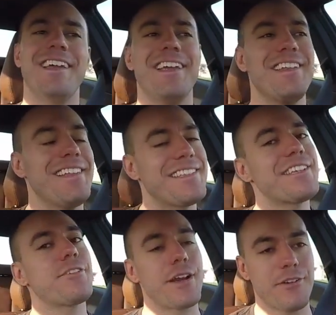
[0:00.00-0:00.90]
And that's
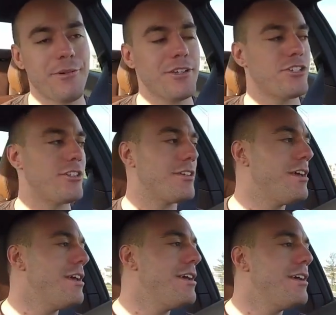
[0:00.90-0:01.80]
a great question.
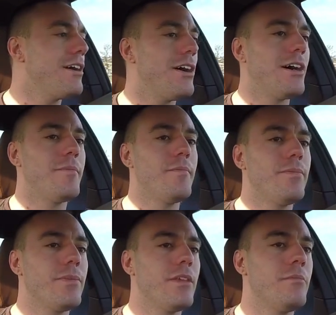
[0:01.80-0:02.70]

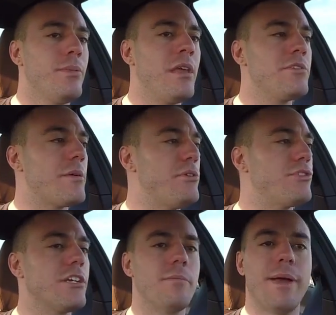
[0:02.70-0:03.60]

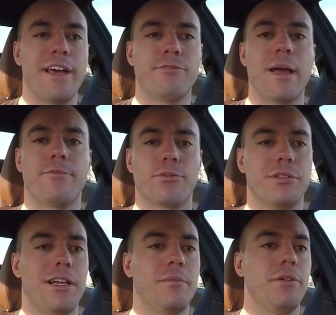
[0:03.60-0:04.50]
BMWs get a bad rap for
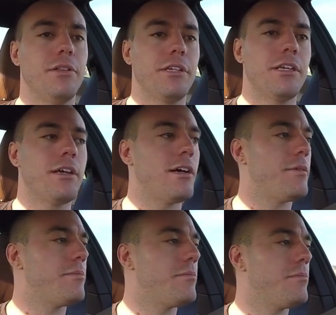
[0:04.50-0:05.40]
reliability.
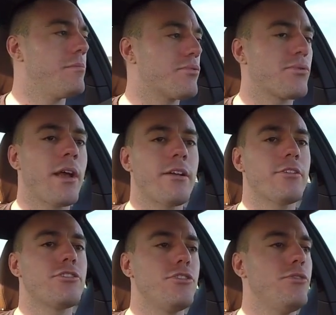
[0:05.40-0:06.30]

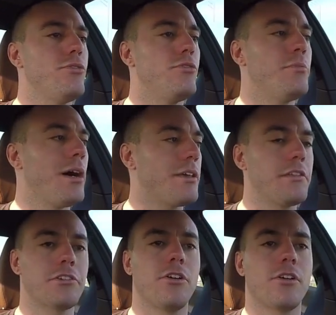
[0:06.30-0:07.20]
Prior to buying
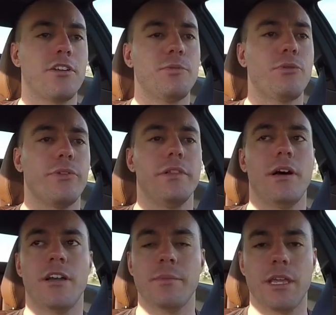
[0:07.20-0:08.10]
this car, I spoke with a
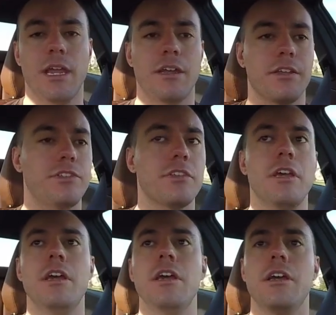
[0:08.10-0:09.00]
lot of mechanics,
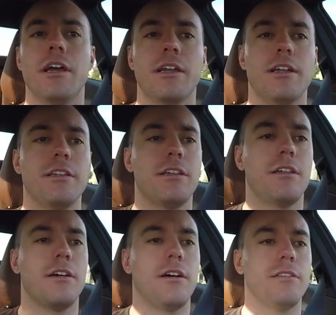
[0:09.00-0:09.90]
and I did
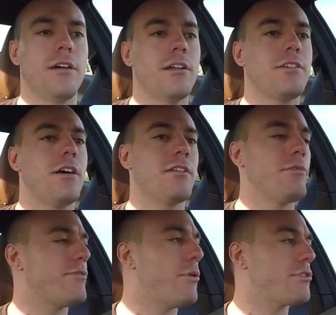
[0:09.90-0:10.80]
a lot of talking
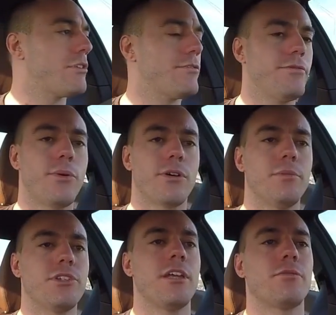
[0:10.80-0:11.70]
with folks on the
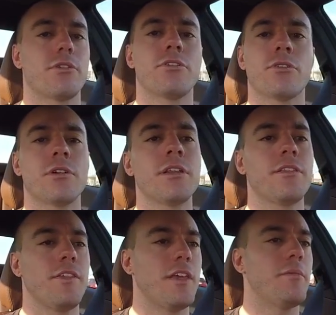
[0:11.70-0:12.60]
forums. And a recurring
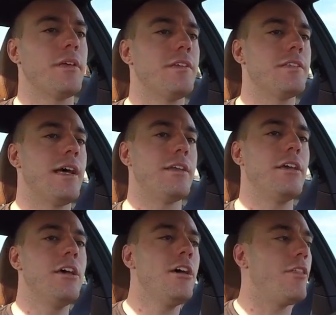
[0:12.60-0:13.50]
theme is that
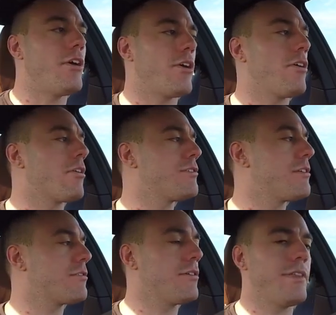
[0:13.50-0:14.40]
the cars
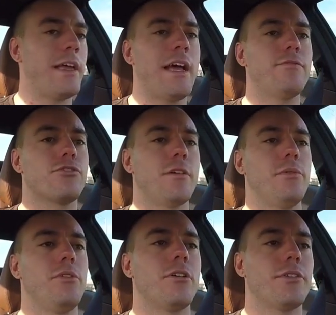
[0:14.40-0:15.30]
that have
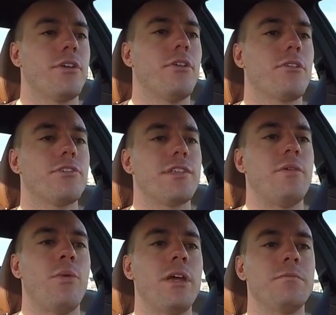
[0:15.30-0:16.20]
trouble are the cars
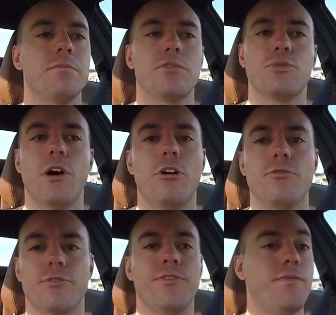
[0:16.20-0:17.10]
that went
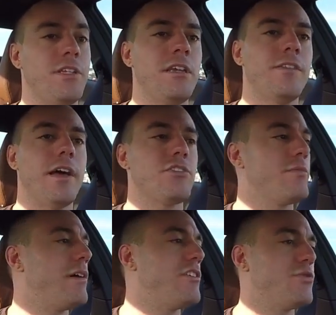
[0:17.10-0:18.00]
12 or
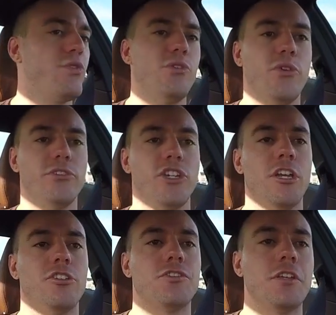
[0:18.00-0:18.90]
15,000 miles between oil
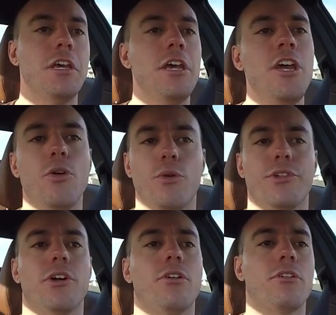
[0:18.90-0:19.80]
changes, or
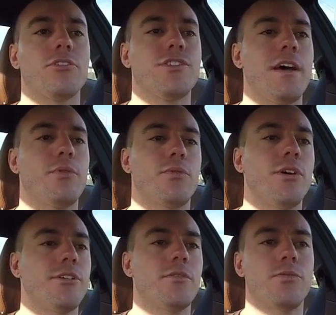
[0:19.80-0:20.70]
the cars that were
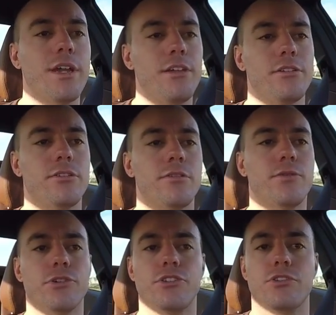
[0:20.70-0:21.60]
run on regular
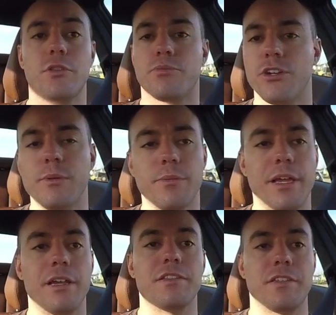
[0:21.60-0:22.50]
versus the premium
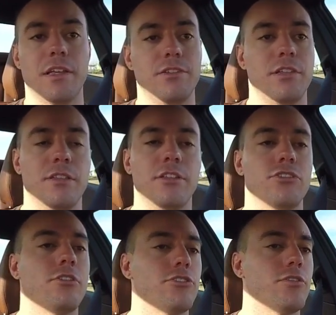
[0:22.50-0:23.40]
that it says that these
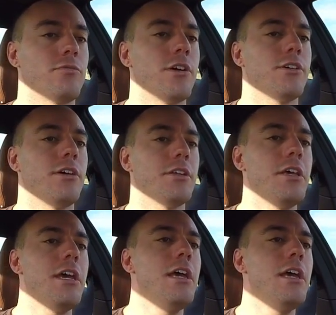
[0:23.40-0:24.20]
cars should run on.